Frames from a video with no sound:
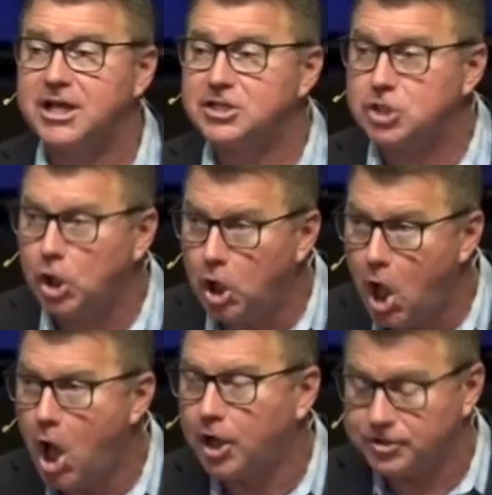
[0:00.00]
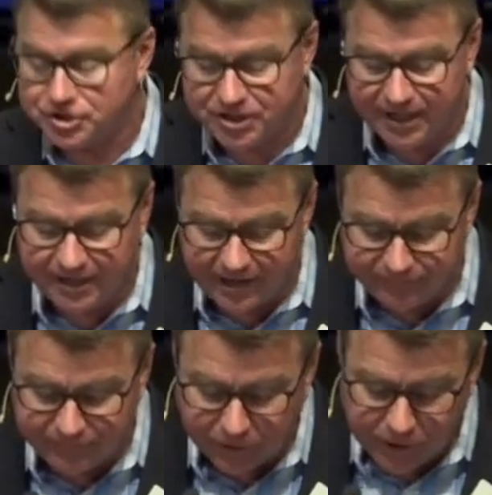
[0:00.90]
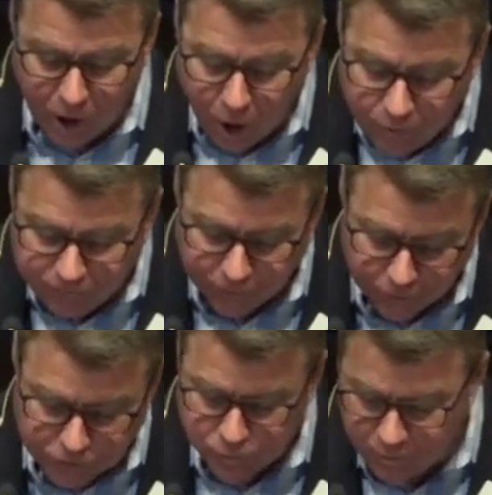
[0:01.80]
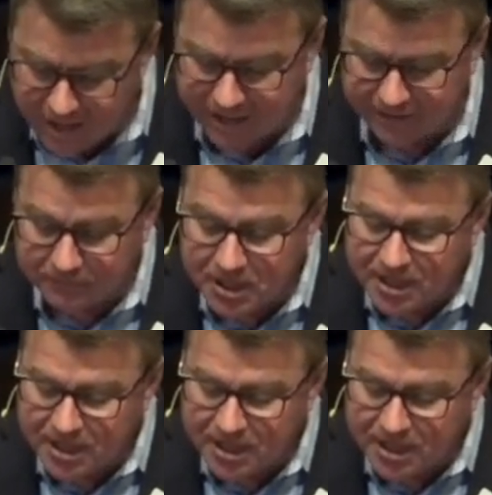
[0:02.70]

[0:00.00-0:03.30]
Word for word: is launched in a very overt way.